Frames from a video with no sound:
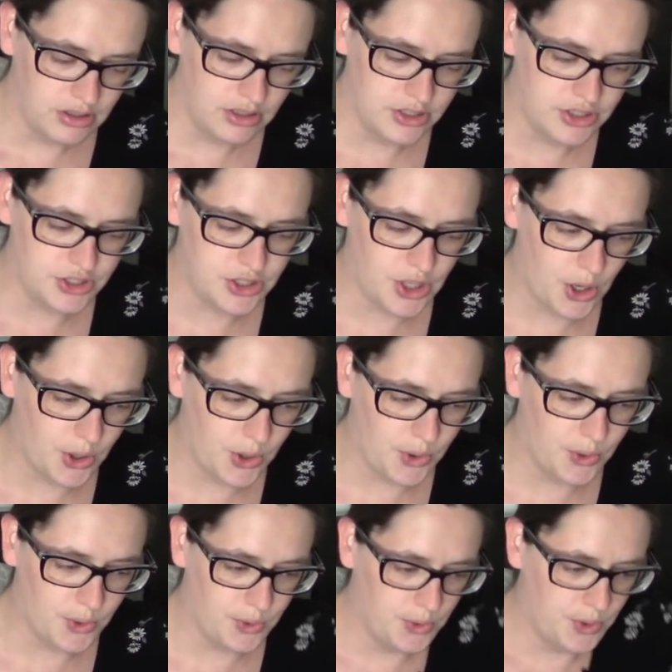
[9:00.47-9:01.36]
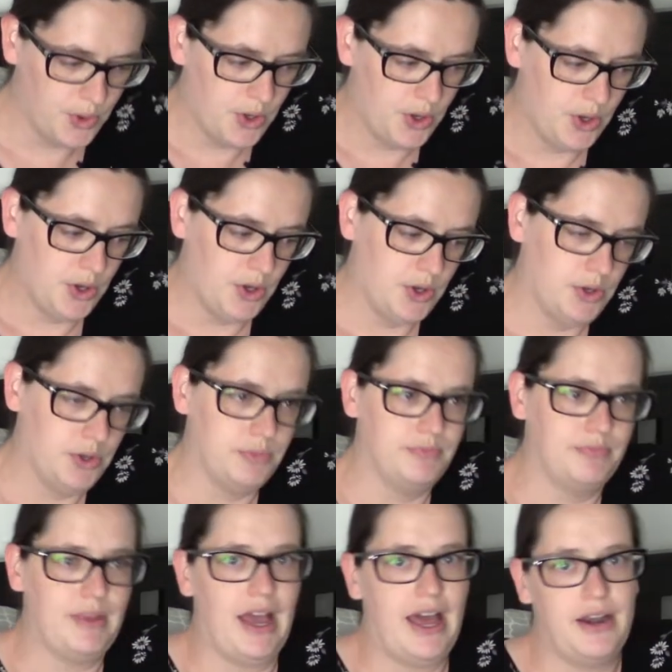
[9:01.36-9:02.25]
So
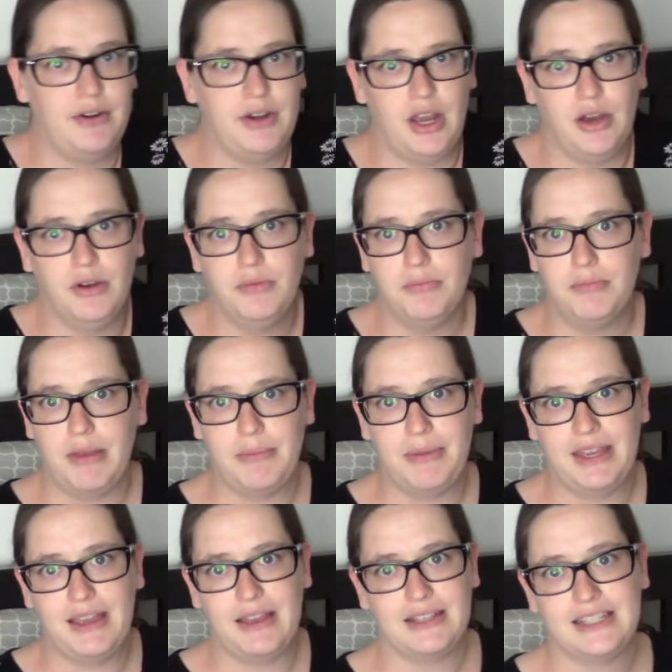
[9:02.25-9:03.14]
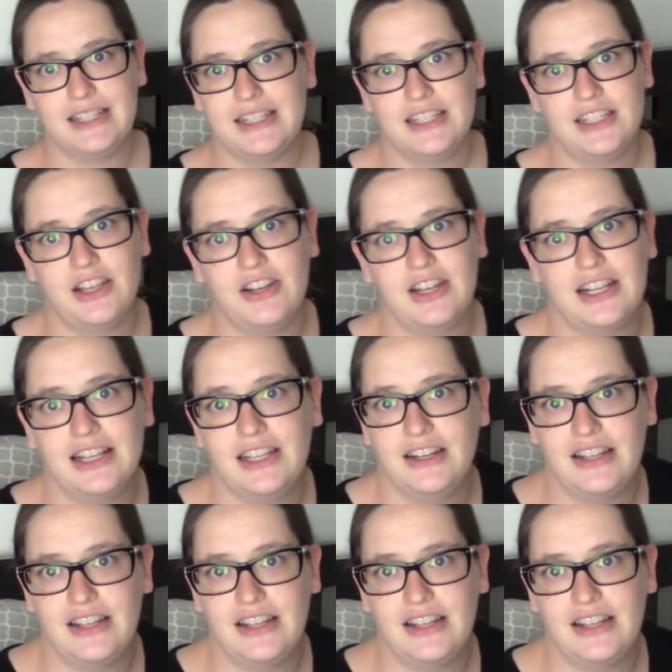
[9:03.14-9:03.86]
I don't know. Maybe since it's already clear,